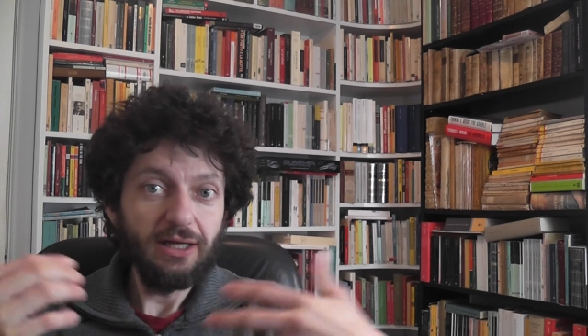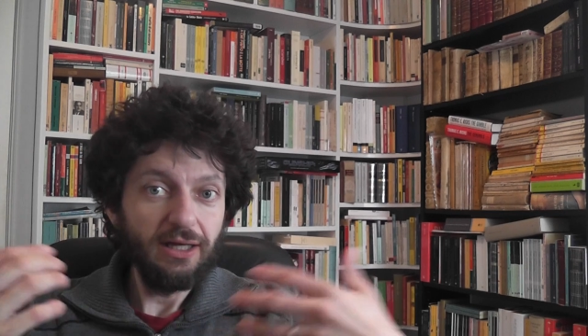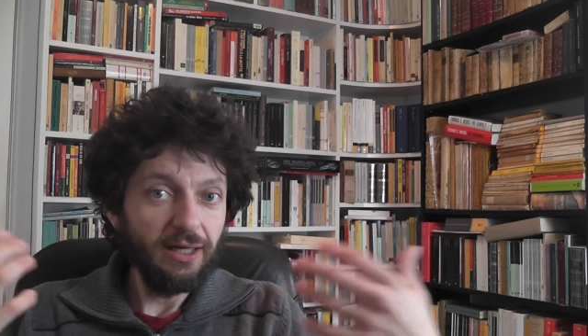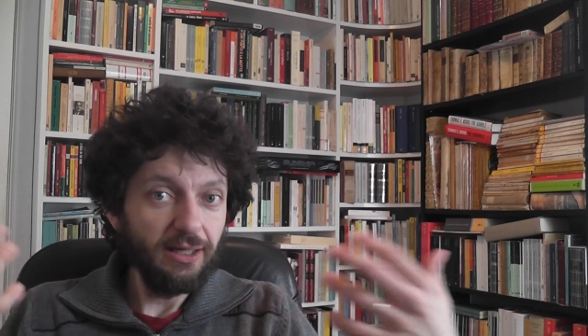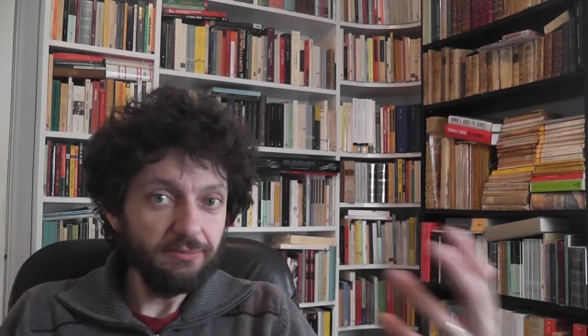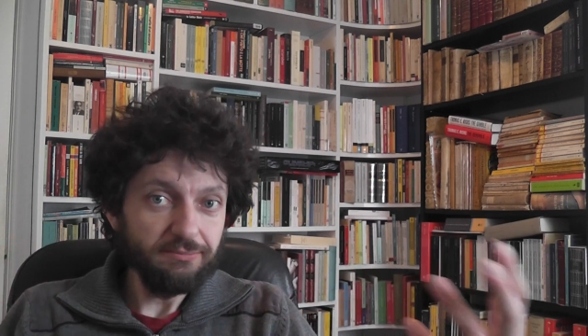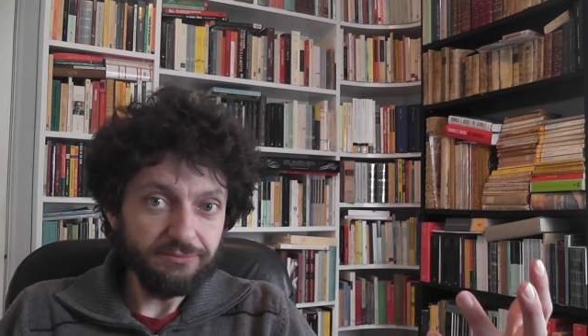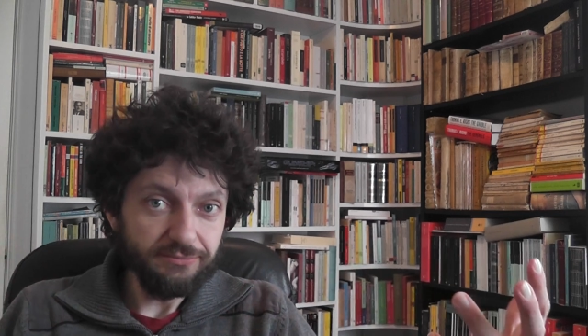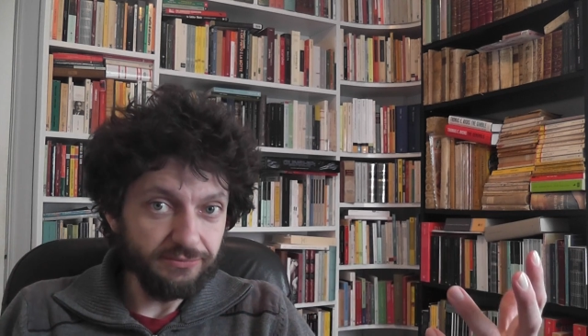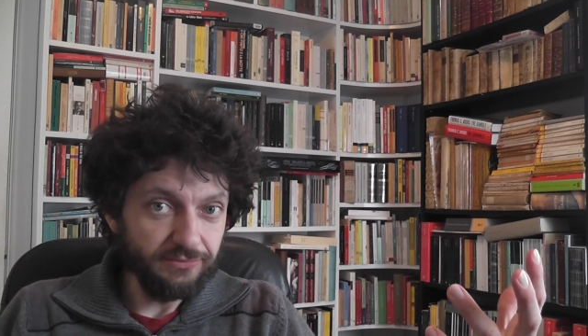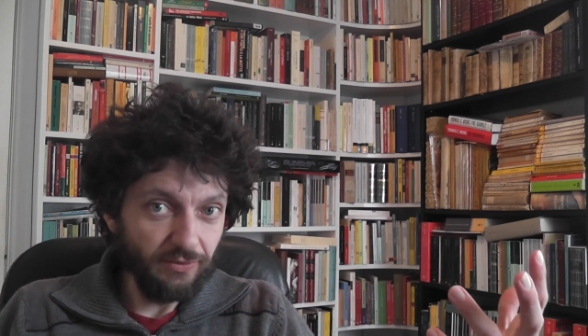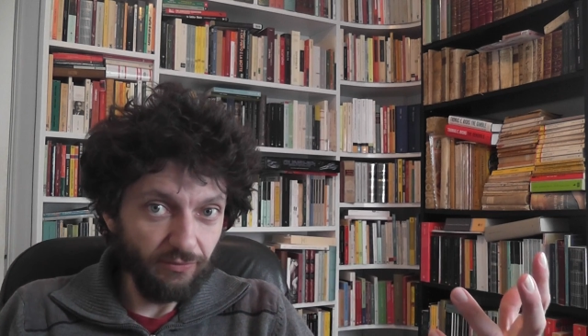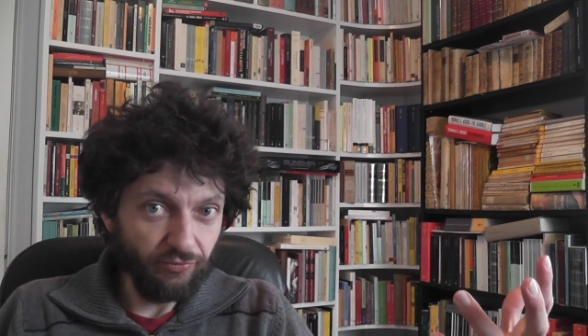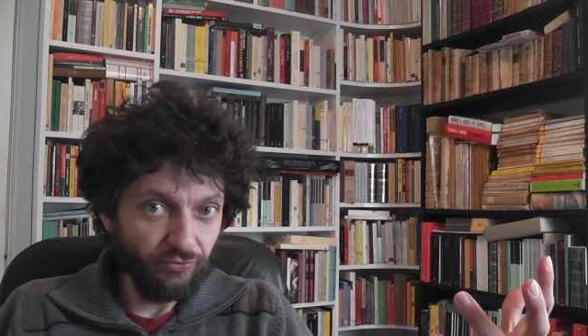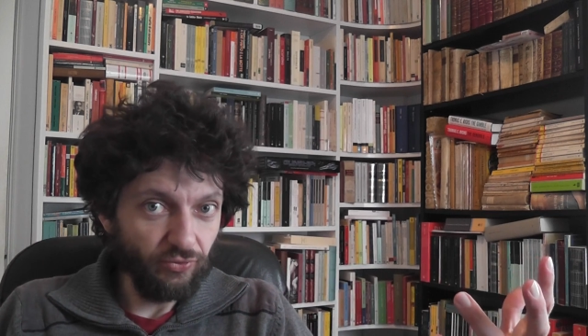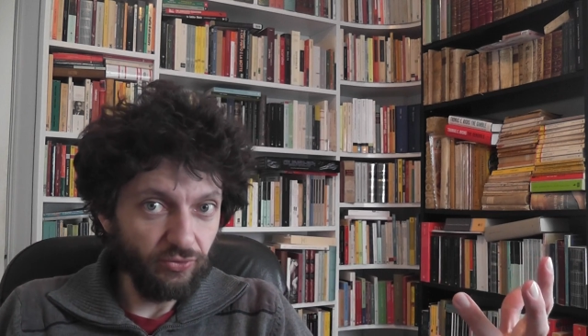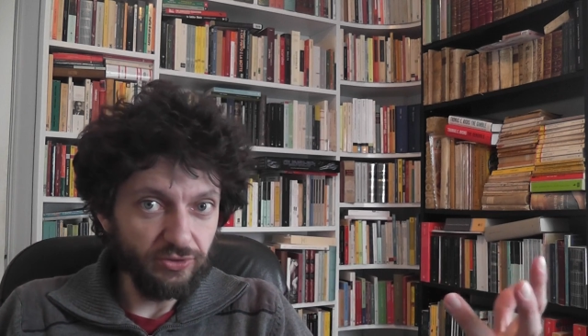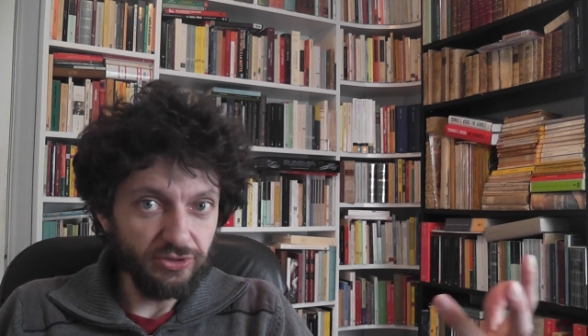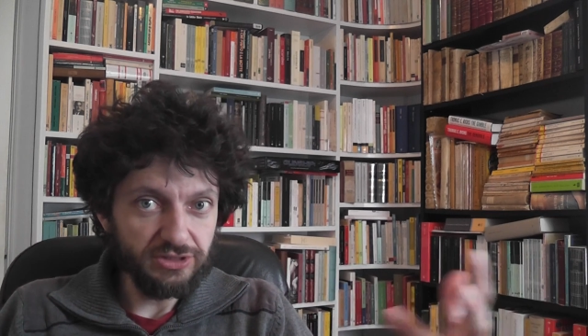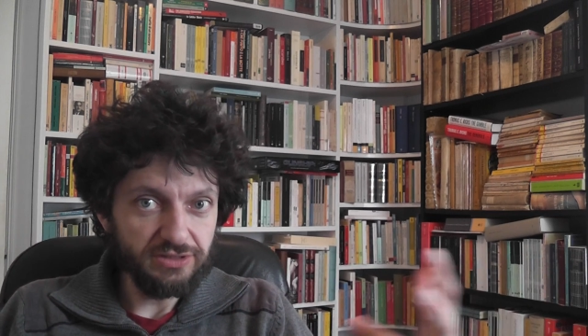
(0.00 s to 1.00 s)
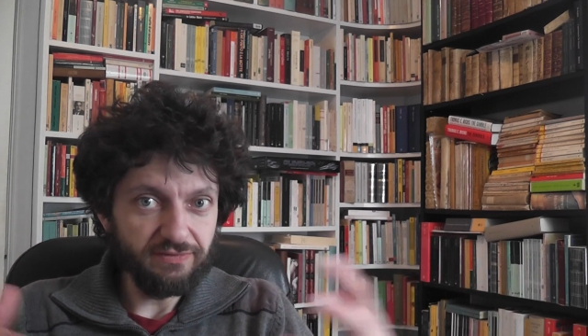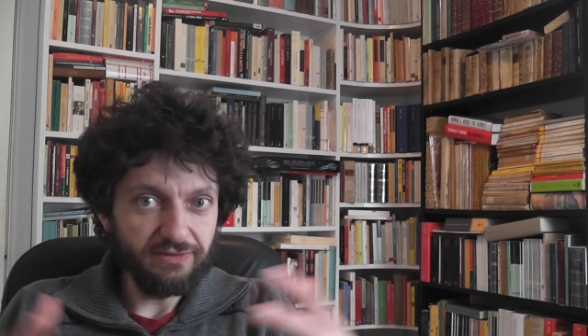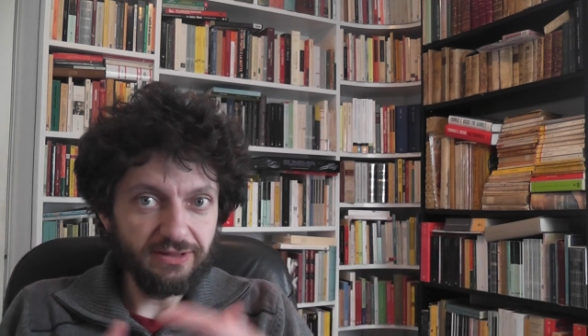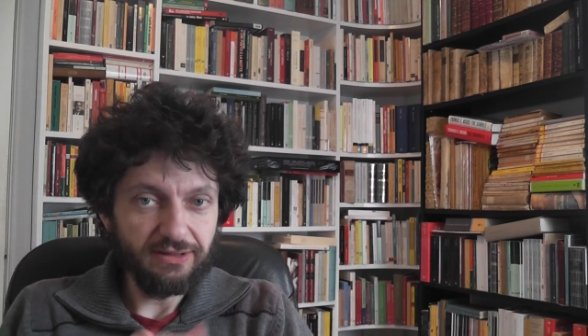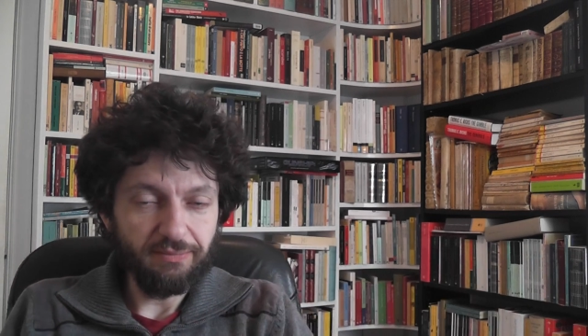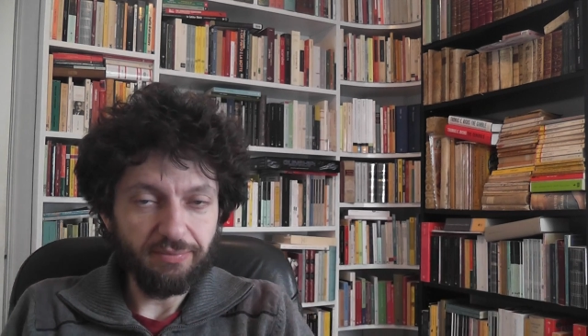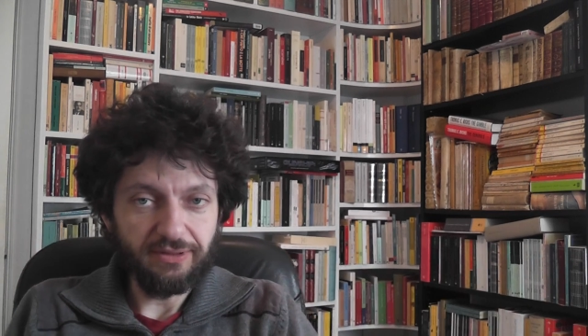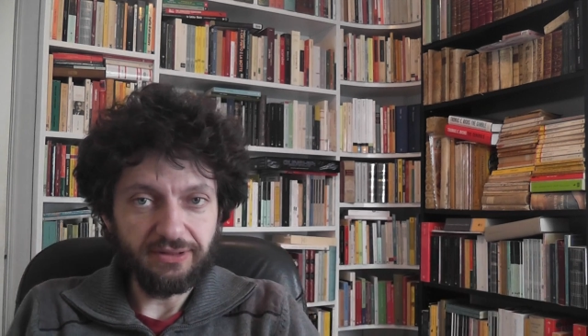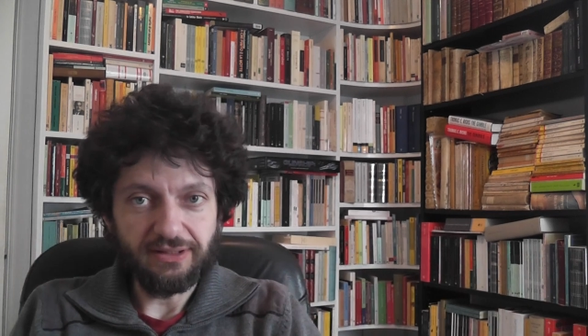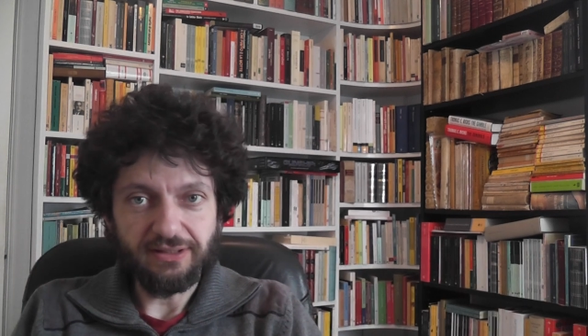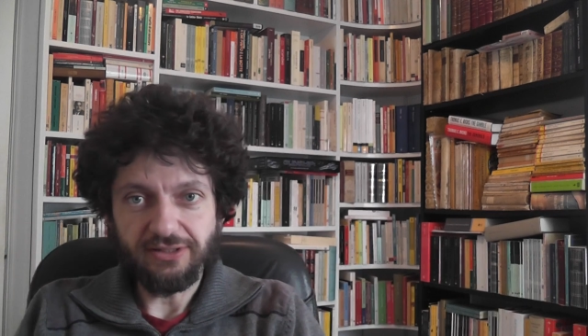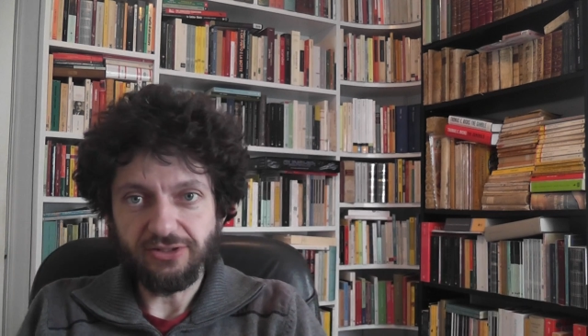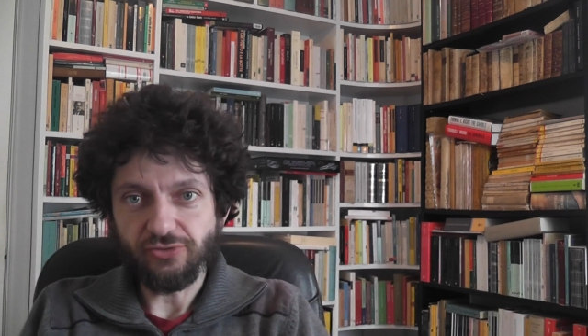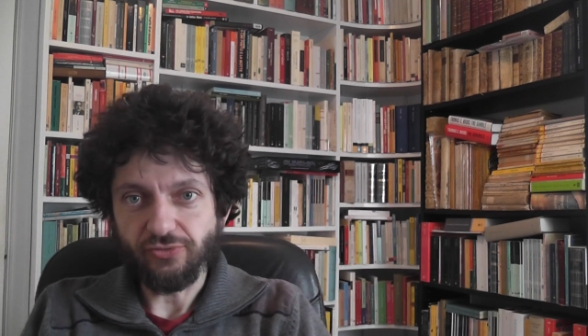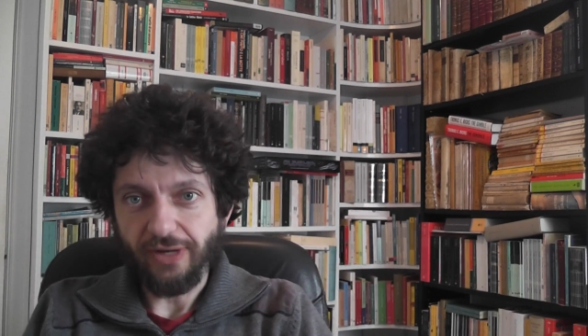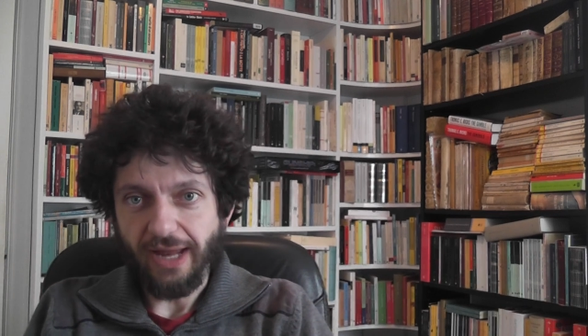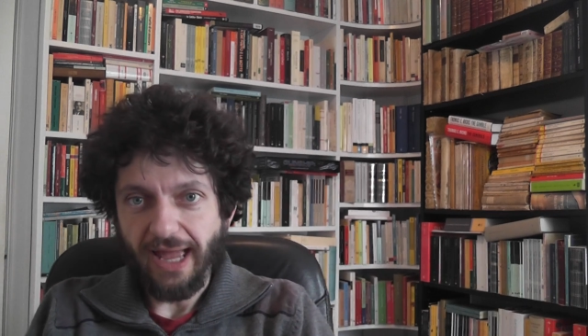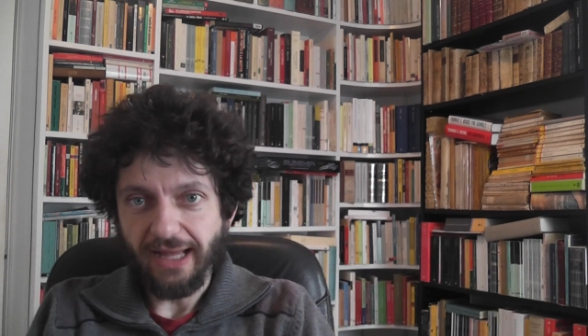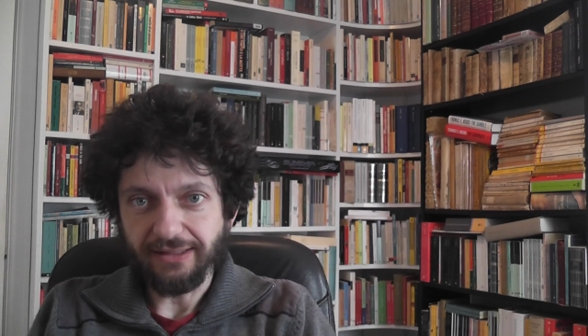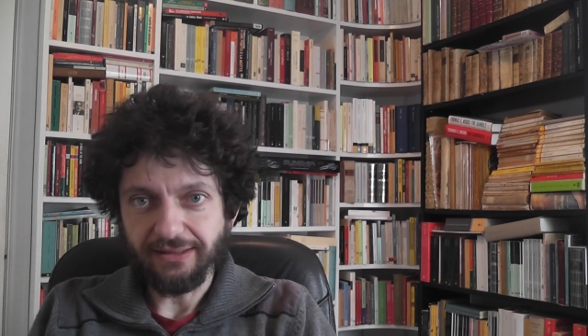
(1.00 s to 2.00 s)
Uh, of course, even the player that is
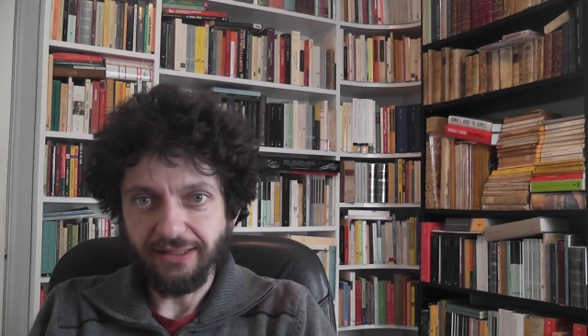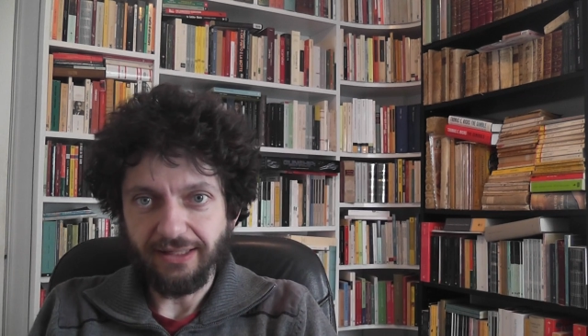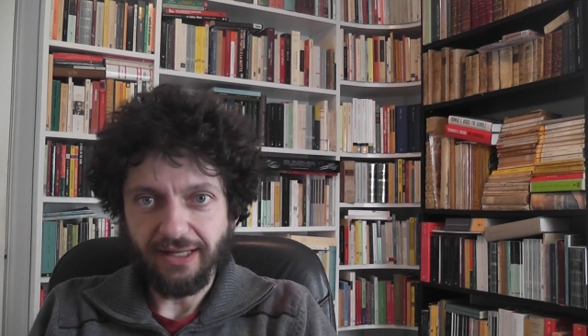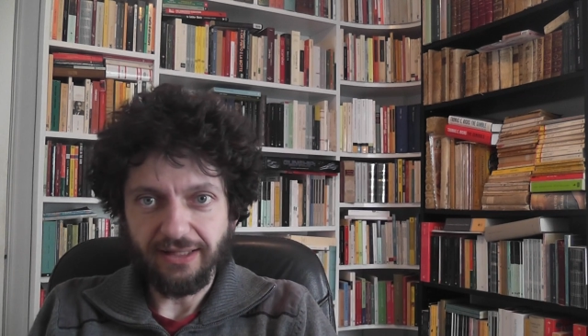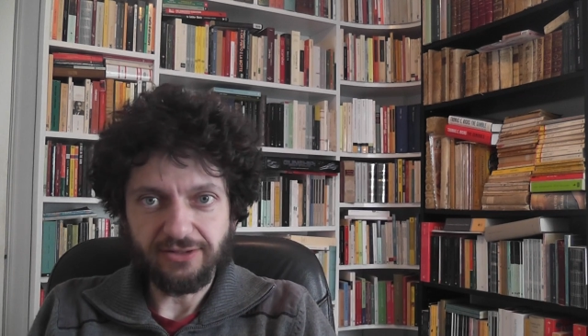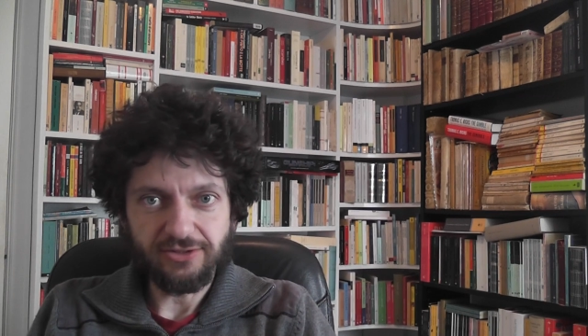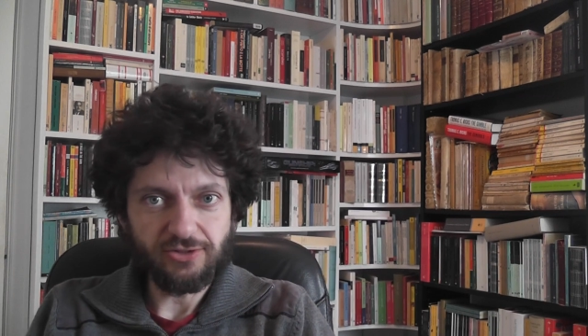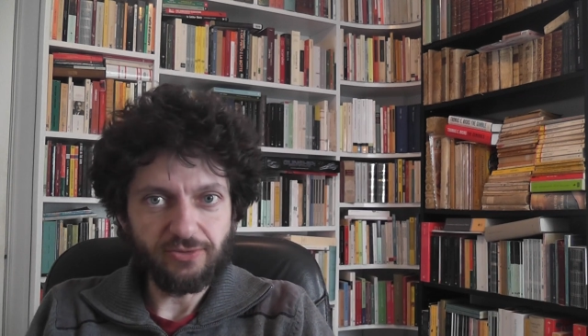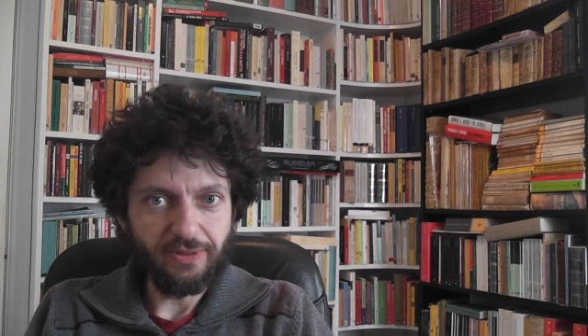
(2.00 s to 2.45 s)
reacting has